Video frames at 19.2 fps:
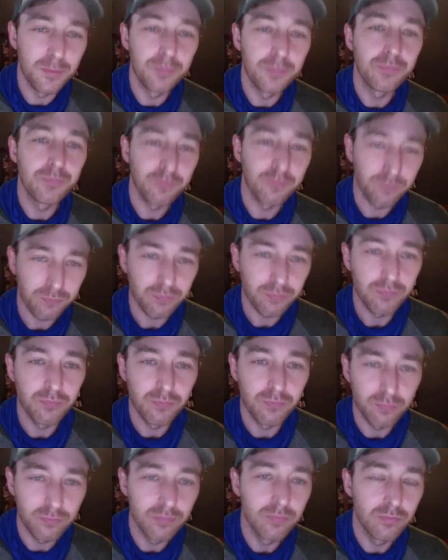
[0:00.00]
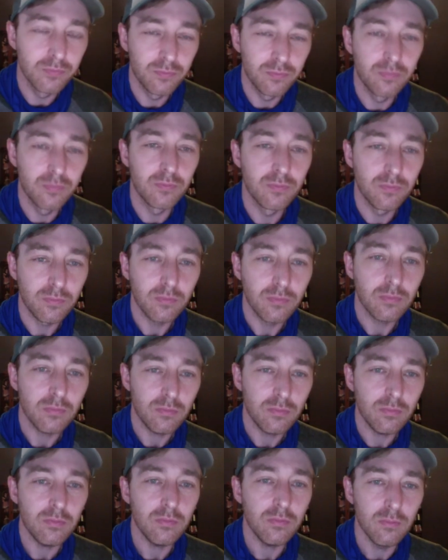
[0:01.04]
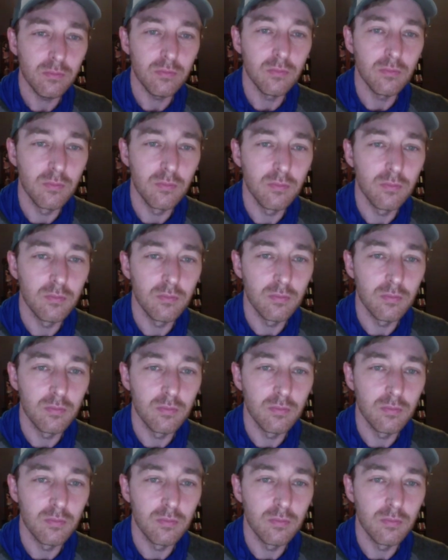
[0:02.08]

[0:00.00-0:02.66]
I think he was he. I, I would. I don't even.